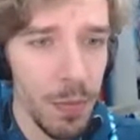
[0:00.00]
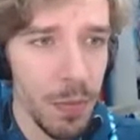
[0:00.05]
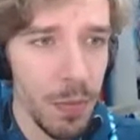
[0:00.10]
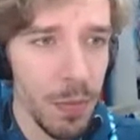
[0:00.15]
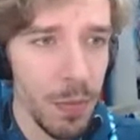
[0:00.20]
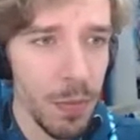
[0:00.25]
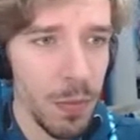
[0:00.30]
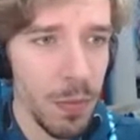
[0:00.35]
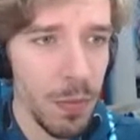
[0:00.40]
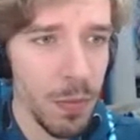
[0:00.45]

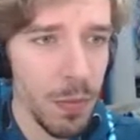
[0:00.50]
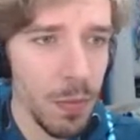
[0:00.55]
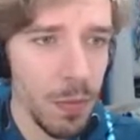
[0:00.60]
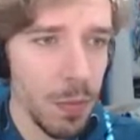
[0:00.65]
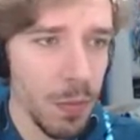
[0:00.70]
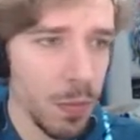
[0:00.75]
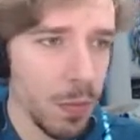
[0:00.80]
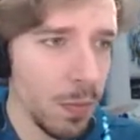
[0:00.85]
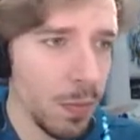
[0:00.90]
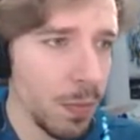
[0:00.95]

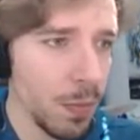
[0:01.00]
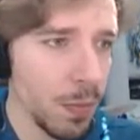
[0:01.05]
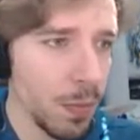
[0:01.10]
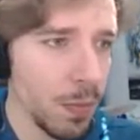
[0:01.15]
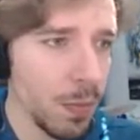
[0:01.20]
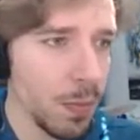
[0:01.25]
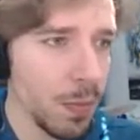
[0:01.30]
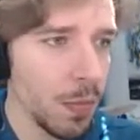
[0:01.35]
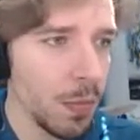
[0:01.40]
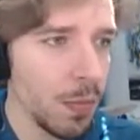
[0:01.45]

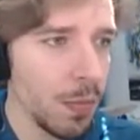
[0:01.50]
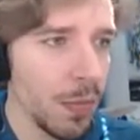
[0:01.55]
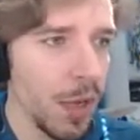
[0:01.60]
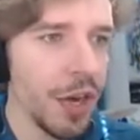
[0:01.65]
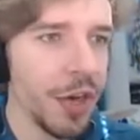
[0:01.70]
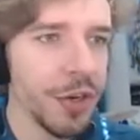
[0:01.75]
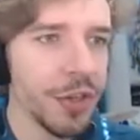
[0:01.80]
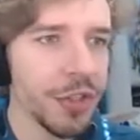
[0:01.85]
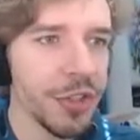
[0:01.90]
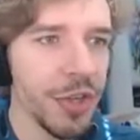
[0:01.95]
And
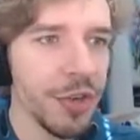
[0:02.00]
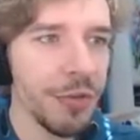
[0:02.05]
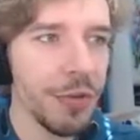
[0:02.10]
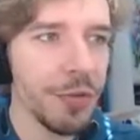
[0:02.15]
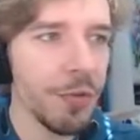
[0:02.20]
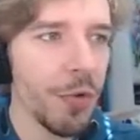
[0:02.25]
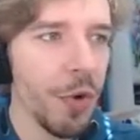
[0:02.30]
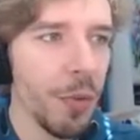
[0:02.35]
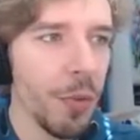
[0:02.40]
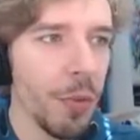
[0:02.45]
there's nothing
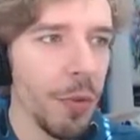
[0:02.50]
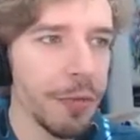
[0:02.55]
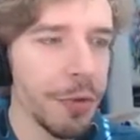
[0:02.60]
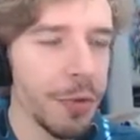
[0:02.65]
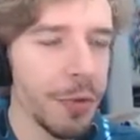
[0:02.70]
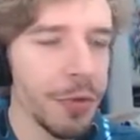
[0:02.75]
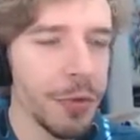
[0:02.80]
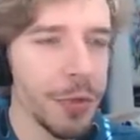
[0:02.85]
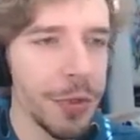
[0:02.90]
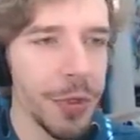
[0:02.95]
wrong with you,
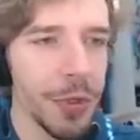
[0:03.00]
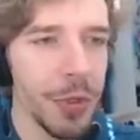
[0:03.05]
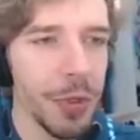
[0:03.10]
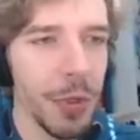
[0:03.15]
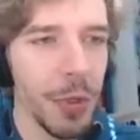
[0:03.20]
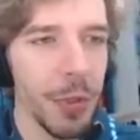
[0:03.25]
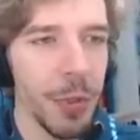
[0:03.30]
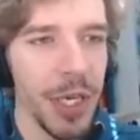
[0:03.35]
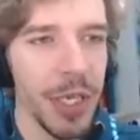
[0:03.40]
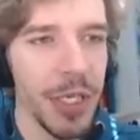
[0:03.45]
so you can
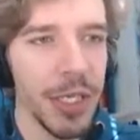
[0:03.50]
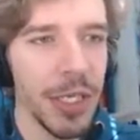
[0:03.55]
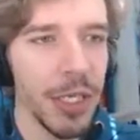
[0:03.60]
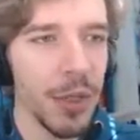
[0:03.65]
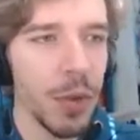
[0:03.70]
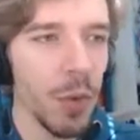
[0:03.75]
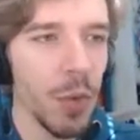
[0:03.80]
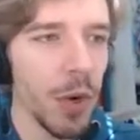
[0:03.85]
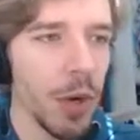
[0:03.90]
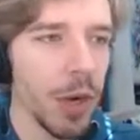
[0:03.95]
immediately
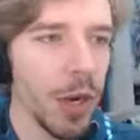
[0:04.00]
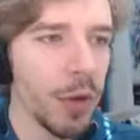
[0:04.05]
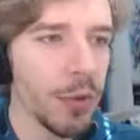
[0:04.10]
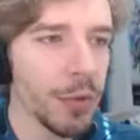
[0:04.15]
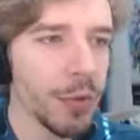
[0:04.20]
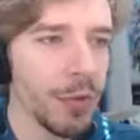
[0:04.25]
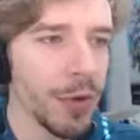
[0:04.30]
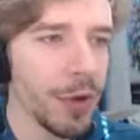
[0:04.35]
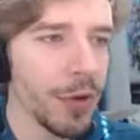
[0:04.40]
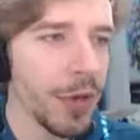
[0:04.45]
walk out
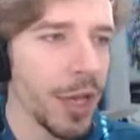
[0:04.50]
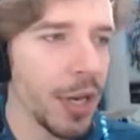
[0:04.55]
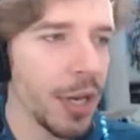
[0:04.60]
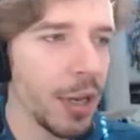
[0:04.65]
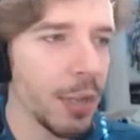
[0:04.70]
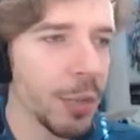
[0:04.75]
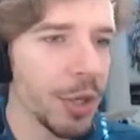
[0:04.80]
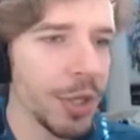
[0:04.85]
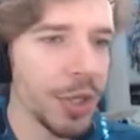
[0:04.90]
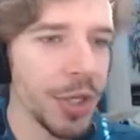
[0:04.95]
without getting a
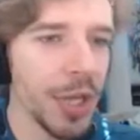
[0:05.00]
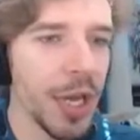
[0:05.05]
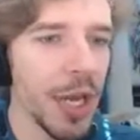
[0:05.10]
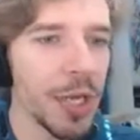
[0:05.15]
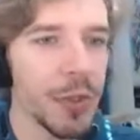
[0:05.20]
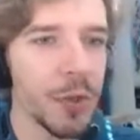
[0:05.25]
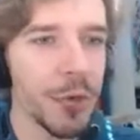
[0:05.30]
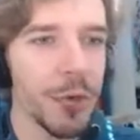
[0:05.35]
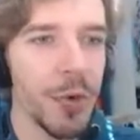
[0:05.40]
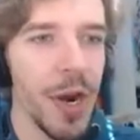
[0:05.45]
body
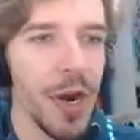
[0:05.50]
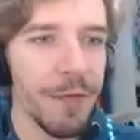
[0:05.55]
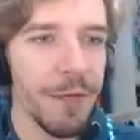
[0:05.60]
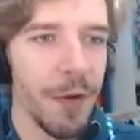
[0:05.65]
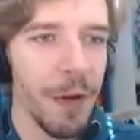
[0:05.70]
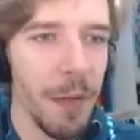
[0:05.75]
cast or anything.